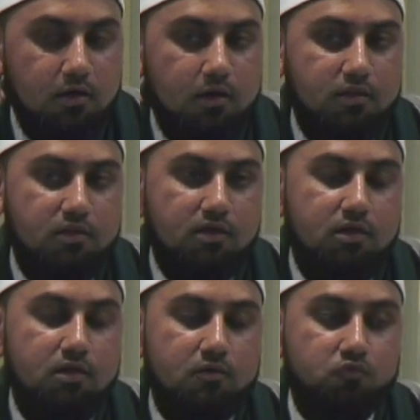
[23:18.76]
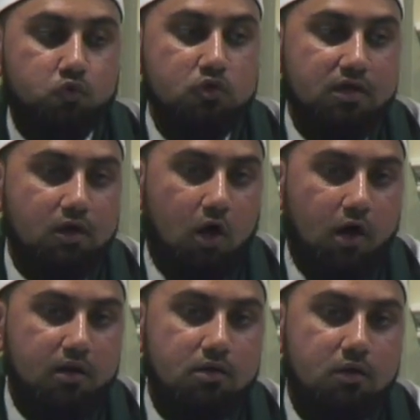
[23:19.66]
the ruling
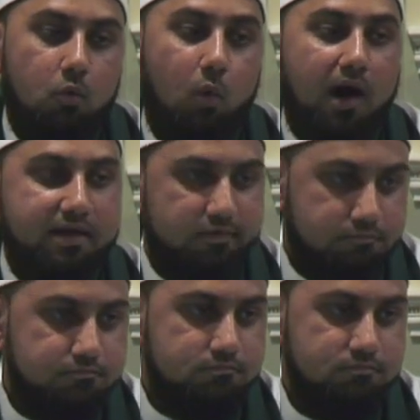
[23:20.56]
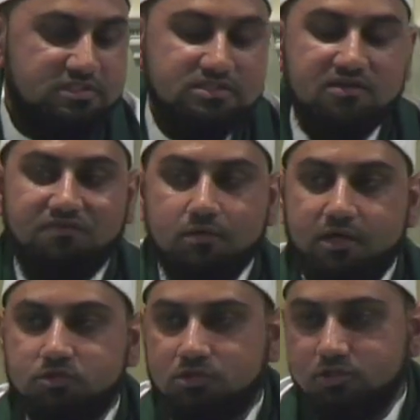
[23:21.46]
on wine. This is a
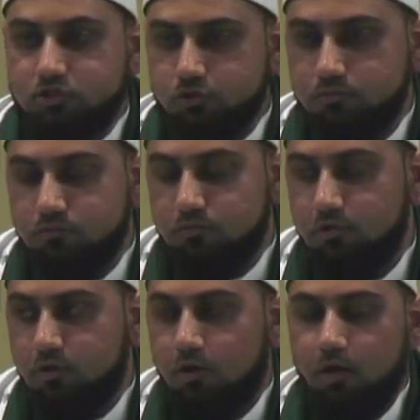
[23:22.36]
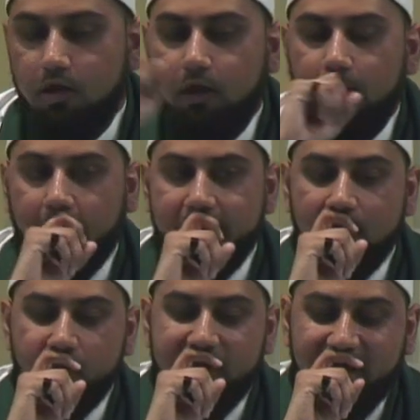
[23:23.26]
foundational issue. And
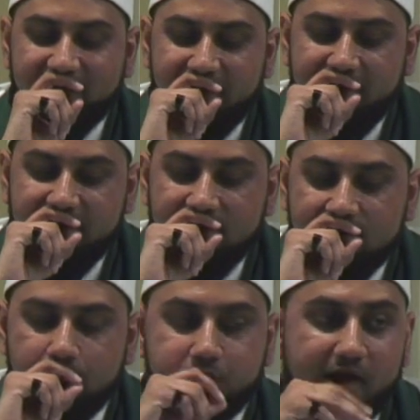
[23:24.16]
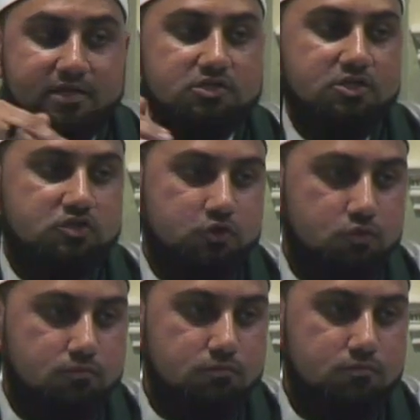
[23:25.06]
then we have a branch issue.
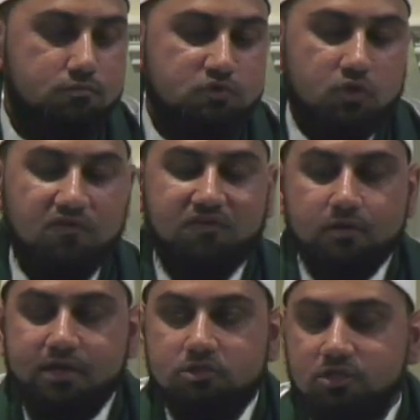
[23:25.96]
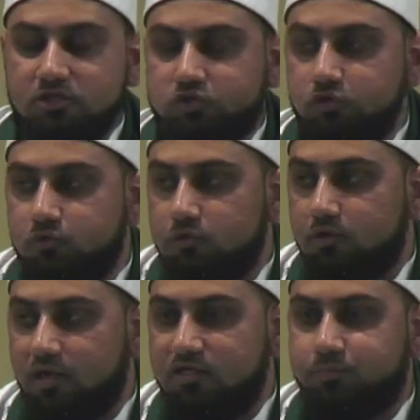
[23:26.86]
So the foundational issue
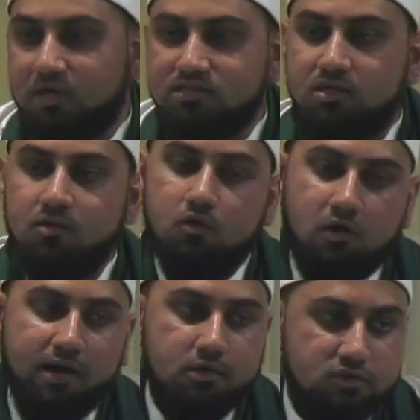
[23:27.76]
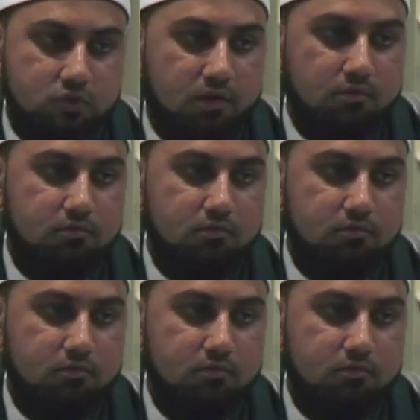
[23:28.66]
is present in the Quran and the Sunnah.